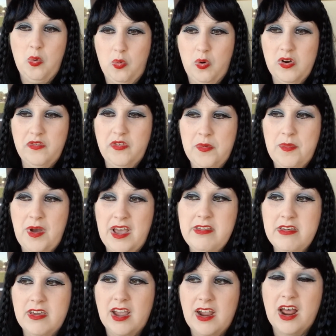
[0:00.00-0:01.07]
One of them, I
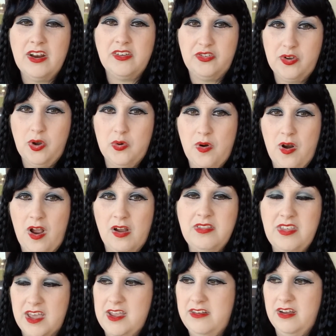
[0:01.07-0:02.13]
think I got it so wrong
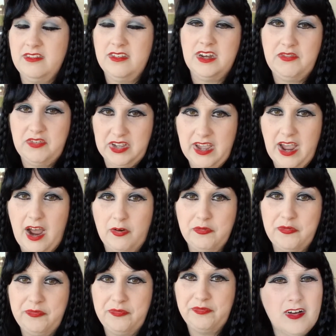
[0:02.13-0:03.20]
that it doesn't even
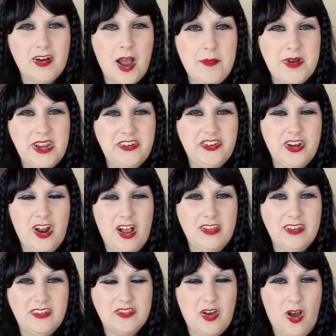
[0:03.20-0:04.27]
count. A combination of
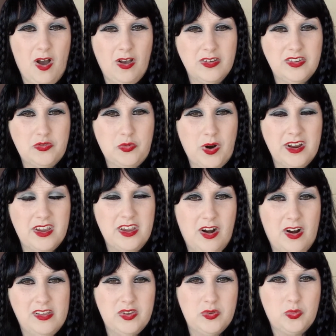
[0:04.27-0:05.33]
all these calls to where I can
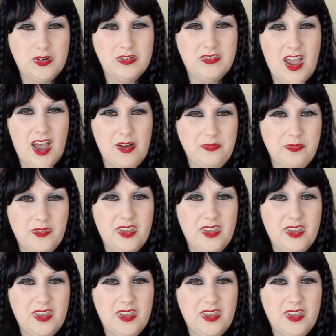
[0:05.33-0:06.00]
get all these words out,